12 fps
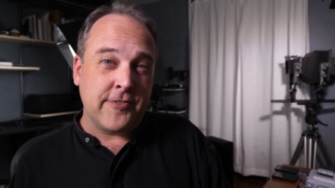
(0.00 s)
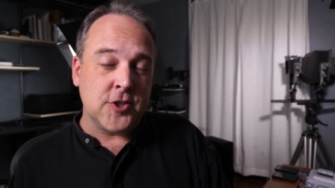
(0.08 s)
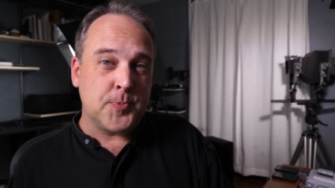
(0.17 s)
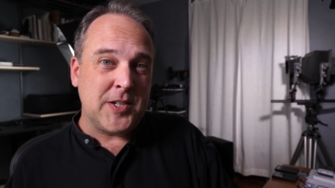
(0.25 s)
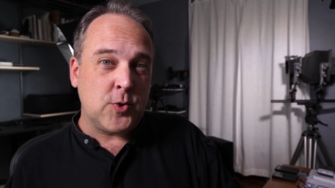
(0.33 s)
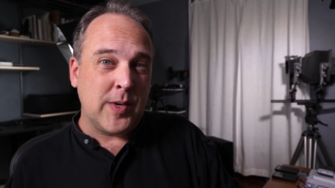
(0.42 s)

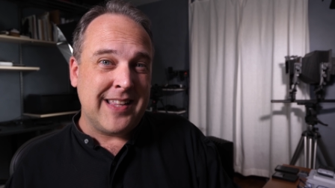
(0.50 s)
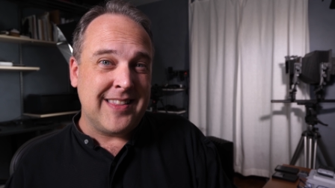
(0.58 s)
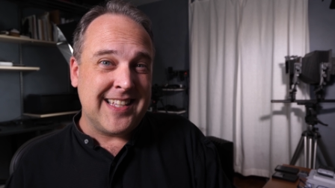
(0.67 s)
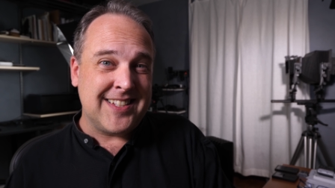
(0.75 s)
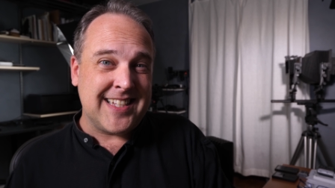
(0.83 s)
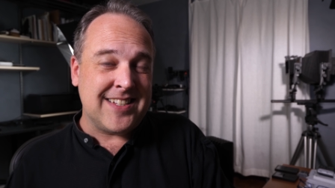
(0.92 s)
difference between
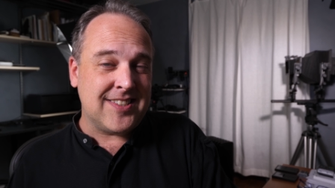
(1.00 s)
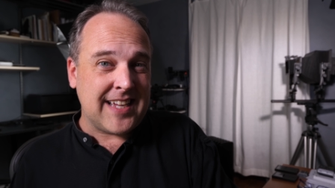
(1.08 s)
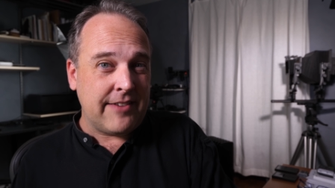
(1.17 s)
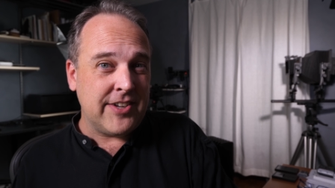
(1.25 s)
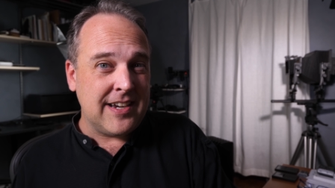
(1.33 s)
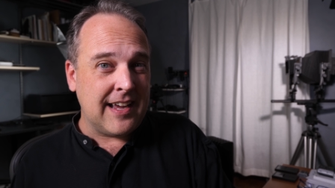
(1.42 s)
the
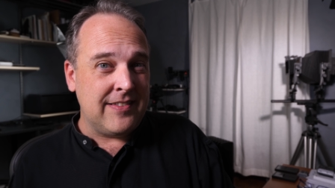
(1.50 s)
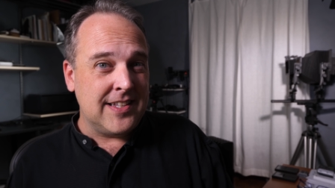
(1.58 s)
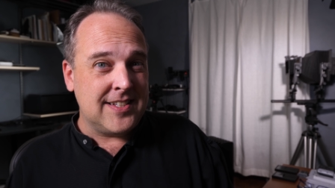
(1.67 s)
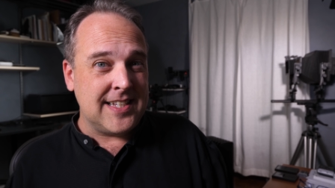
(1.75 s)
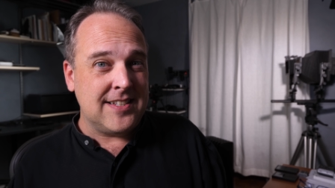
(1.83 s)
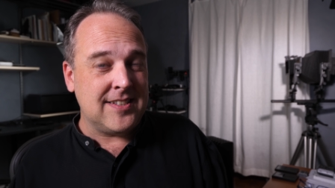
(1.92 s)
Z7 and
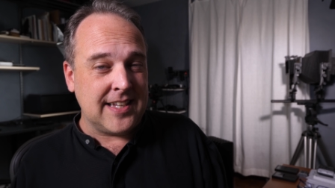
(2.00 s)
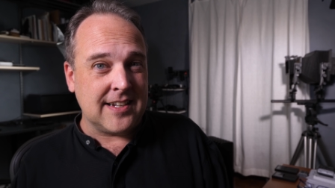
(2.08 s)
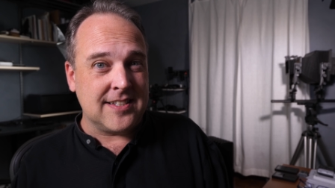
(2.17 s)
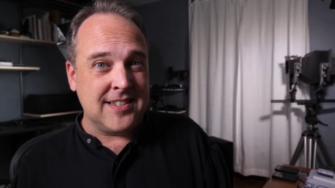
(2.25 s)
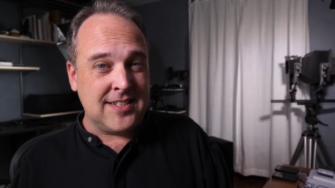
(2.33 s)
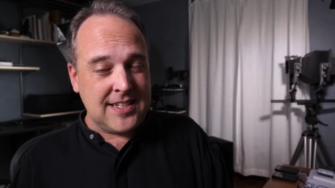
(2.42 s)
the Z6.
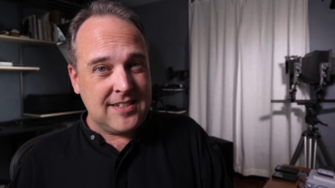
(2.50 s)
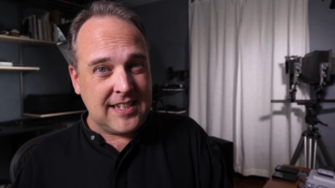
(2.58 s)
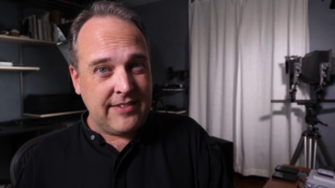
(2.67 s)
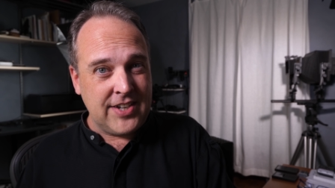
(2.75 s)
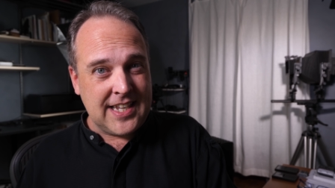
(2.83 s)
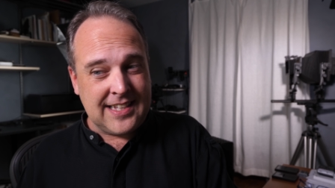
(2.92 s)
The
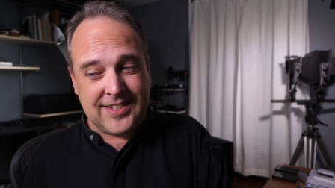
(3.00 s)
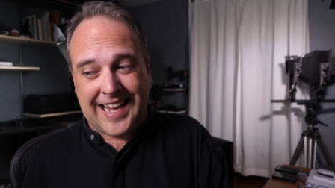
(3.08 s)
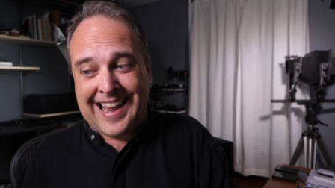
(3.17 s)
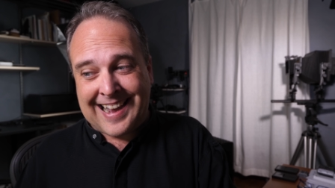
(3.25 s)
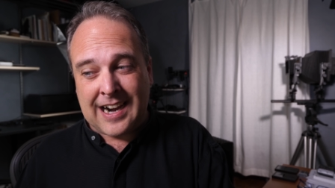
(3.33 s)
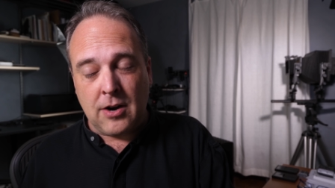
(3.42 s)
Z7 is
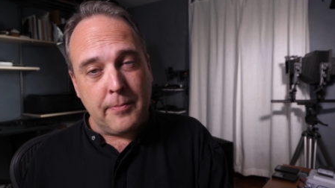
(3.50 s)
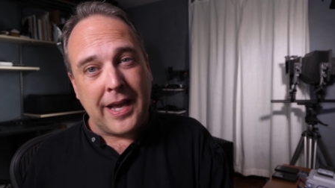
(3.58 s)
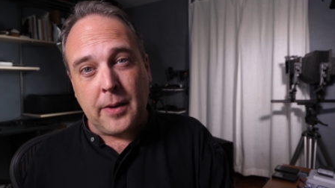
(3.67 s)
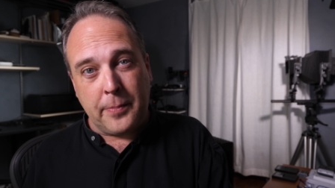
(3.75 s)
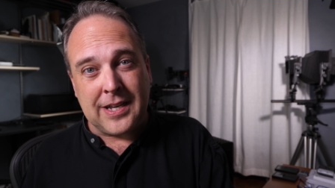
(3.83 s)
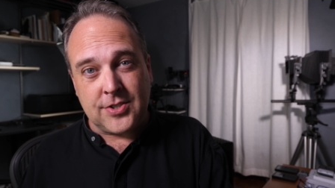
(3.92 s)
a higher
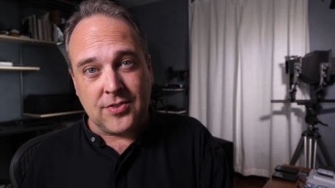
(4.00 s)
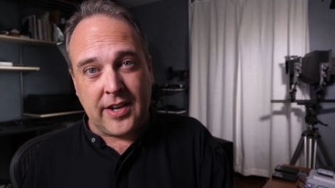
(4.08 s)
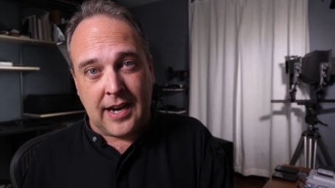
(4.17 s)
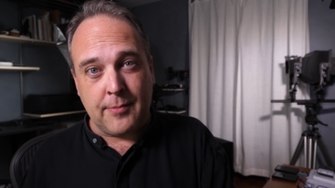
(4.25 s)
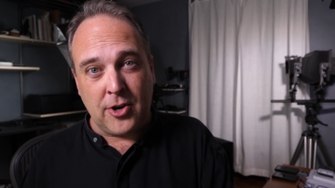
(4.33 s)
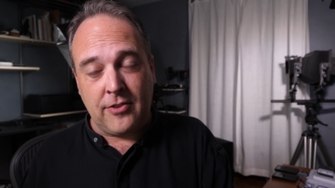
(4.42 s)
megapixel
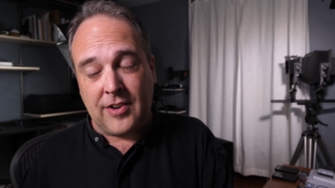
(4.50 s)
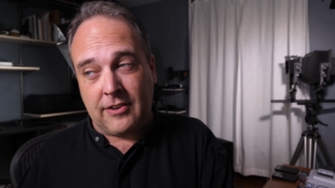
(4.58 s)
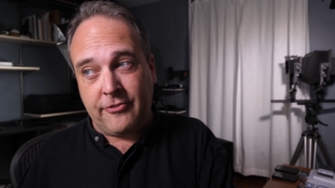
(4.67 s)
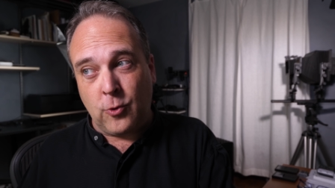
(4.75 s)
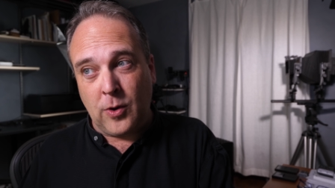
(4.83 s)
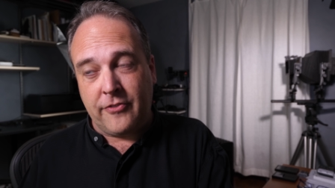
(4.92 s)
camera. You've
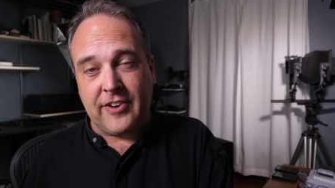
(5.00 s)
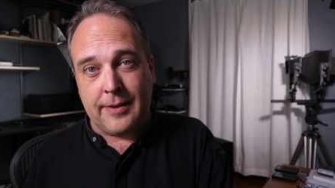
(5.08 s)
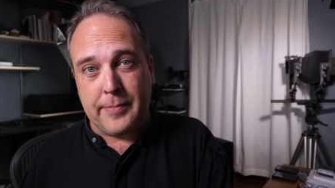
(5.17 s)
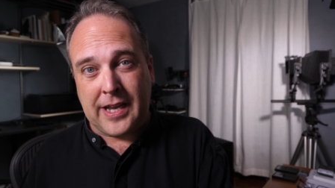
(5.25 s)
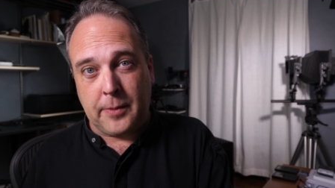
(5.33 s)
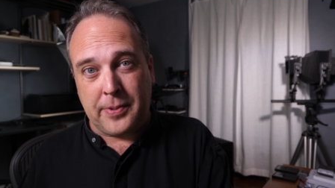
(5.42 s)
got
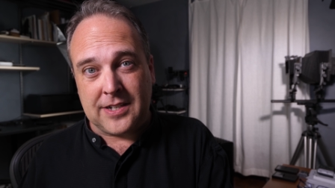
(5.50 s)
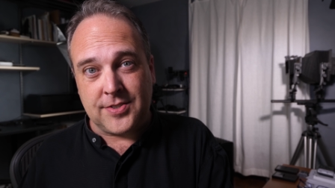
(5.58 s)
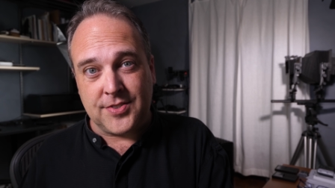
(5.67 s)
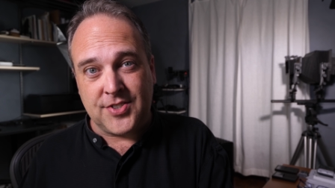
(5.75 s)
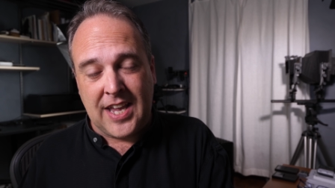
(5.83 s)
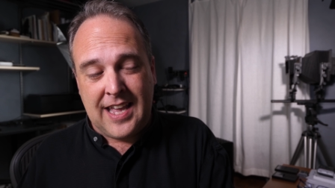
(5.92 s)
45
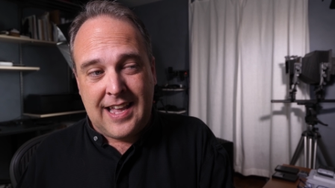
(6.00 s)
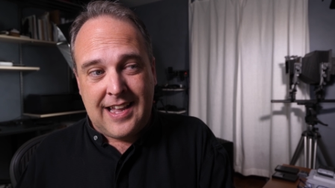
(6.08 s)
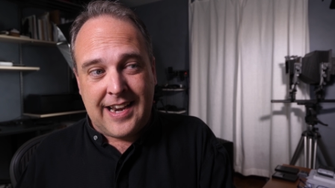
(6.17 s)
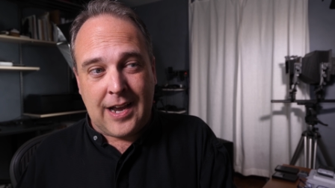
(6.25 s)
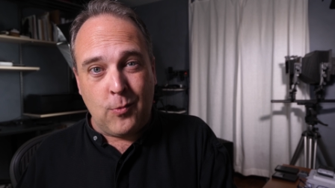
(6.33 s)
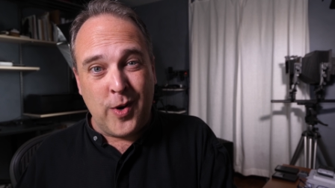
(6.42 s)
megapixels.
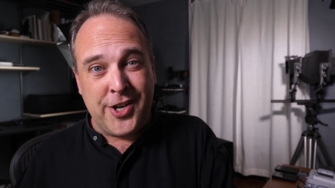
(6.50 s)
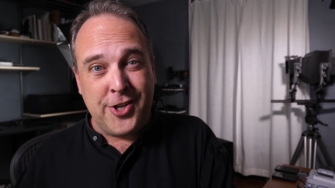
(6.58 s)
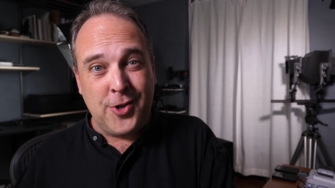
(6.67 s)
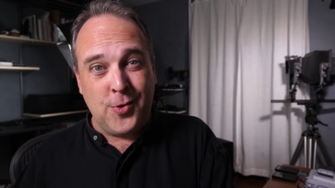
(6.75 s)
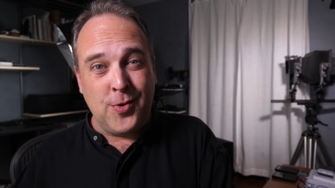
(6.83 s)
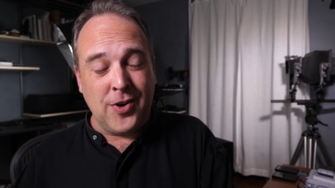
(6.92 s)
Now, when
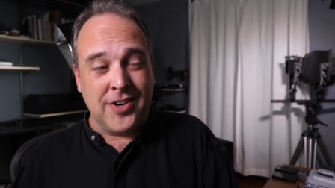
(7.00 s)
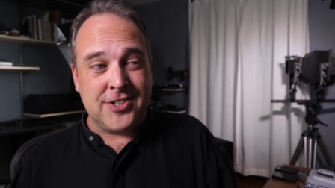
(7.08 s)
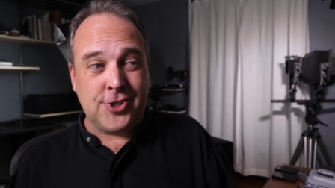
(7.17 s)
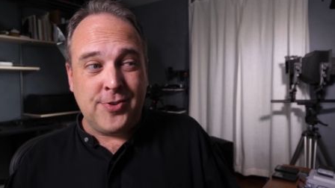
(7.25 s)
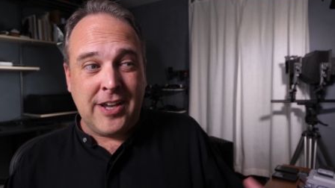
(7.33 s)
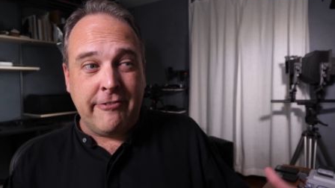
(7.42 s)
you are
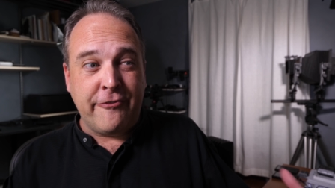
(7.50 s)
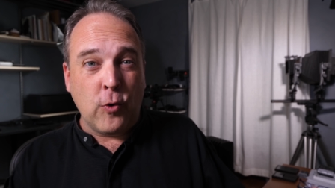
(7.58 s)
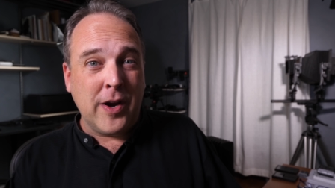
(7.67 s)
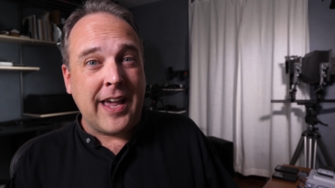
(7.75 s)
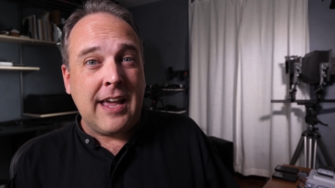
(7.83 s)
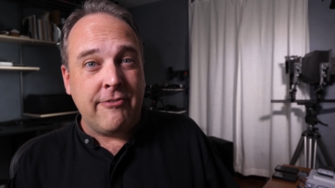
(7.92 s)
shooting
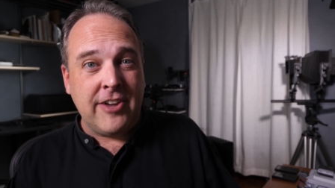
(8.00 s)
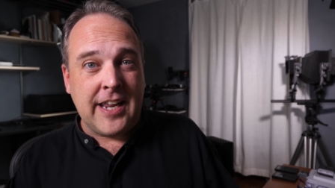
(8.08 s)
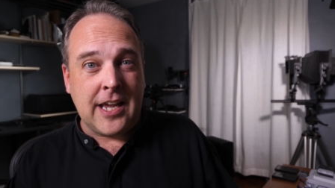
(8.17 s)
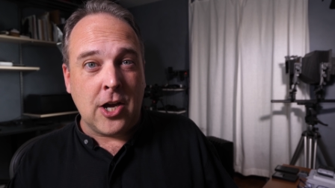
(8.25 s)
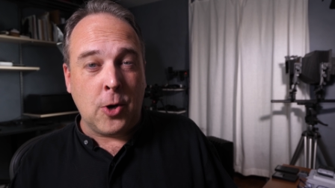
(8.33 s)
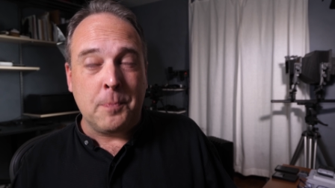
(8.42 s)
4K
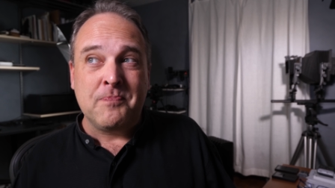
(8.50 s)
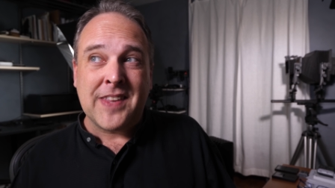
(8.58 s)
video,